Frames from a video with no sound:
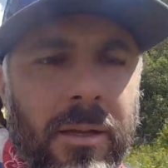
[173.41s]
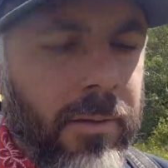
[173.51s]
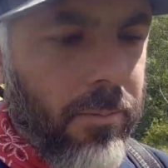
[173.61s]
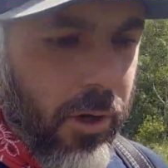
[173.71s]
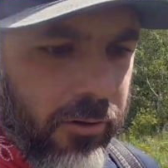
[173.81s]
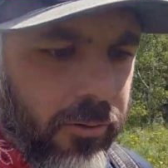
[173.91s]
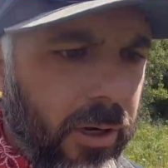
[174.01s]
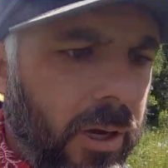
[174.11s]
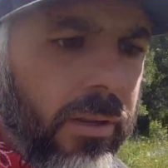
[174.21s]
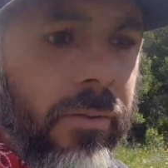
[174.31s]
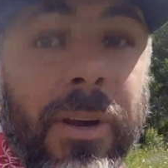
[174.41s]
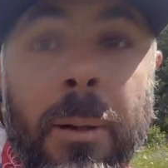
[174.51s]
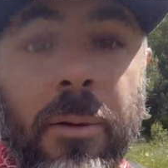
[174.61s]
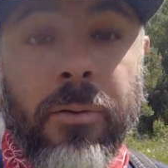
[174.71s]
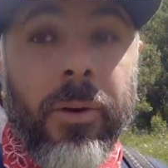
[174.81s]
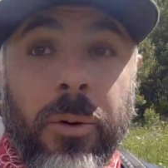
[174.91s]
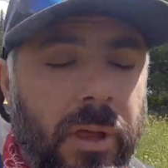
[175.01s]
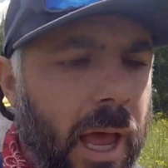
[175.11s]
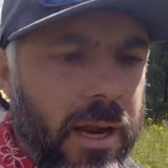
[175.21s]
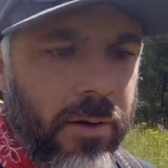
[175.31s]
Much different atmosphere with
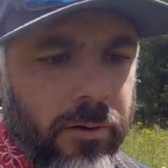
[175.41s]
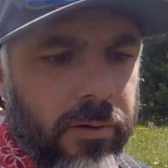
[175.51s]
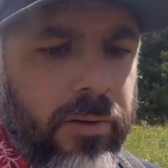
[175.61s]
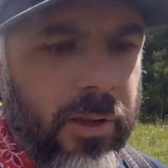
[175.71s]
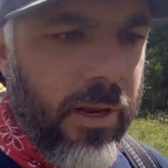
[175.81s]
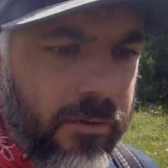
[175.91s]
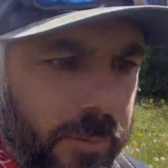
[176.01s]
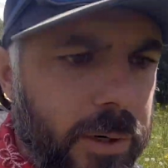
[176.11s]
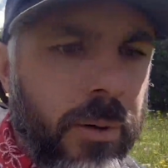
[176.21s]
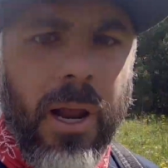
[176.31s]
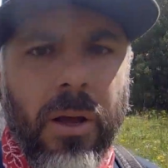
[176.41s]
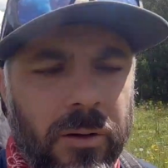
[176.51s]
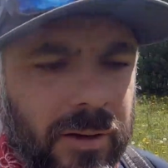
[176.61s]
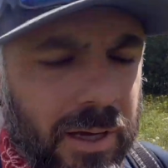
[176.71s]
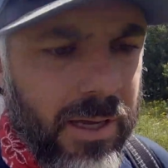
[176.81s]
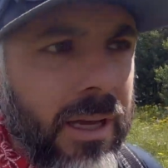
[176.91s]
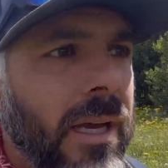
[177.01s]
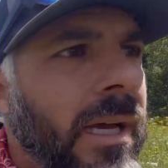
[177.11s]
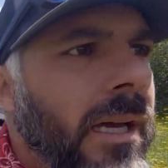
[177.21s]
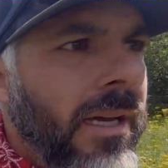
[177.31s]
the hikers that I've been around,
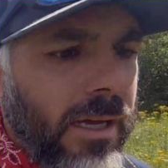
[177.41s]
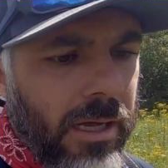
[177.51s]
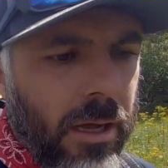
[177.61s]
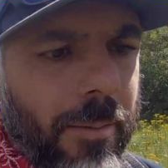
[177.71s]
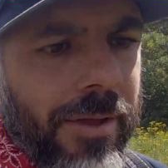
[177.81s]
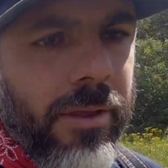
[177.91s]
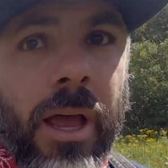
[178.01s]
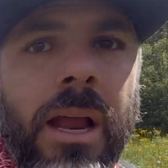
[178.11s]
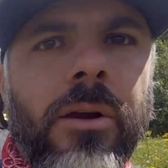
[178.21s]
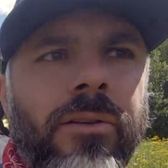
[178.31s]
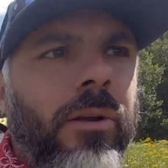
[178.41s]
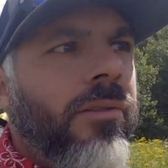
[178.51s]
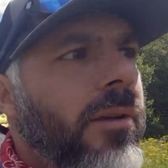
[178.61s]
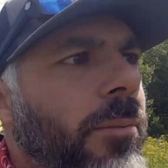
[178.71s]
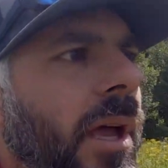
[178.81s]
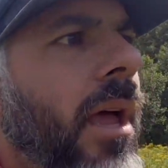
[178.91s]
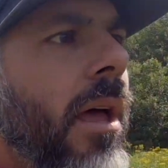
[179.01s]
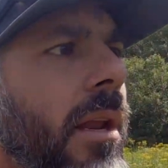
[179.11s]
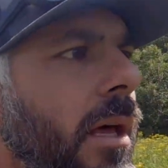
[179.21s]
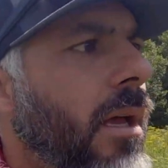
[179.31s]
and the hikers that I'll see up
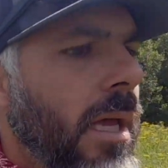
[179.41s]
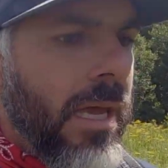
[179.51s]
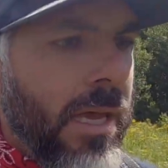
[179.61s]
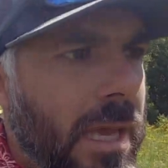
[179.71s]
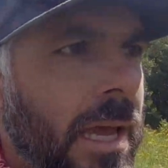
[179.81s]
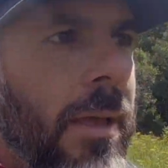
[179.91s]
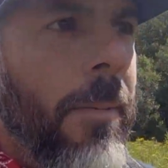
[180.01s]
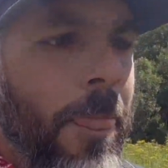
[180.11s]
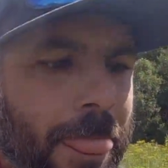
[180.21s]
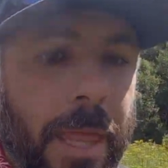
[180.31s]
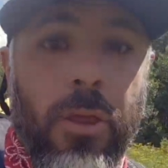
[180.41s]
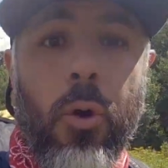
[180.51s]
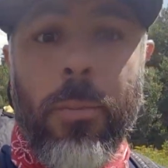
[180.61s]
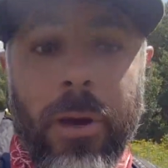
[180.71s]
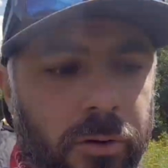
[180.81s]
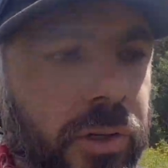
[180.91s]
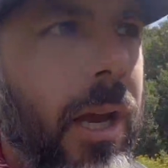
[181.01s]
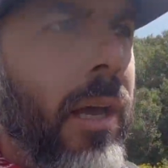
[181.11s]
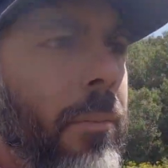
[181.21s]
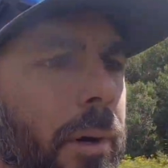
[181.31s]
ahead. No bears
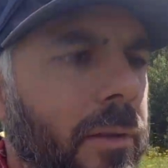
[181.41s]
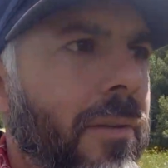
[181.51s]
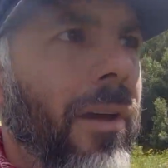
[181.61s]
yet, but